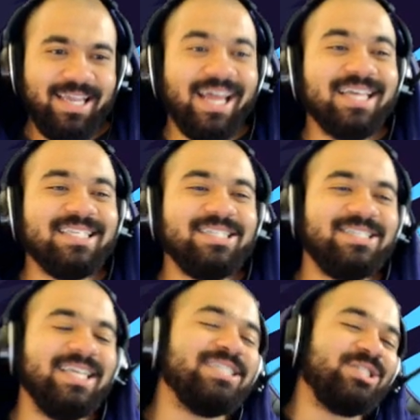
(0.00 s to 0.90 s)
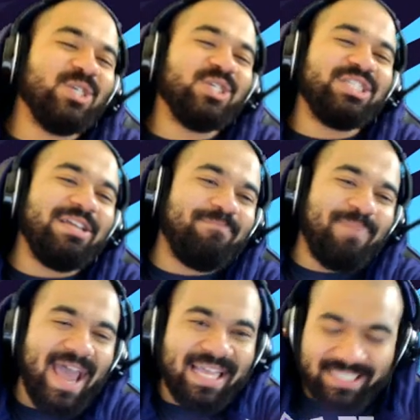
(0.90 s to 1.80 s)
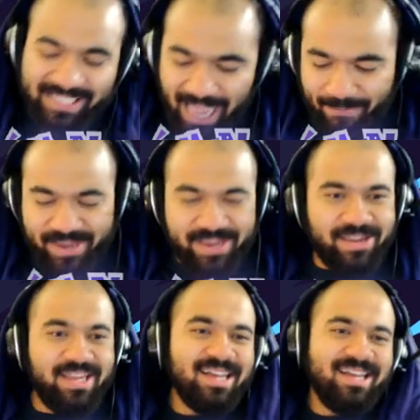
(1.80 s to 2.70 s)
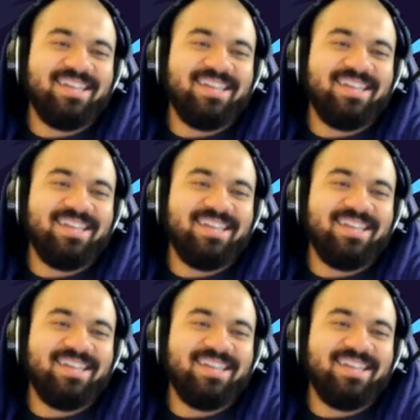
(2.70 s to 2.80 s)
Isn't this just the best, Nappy?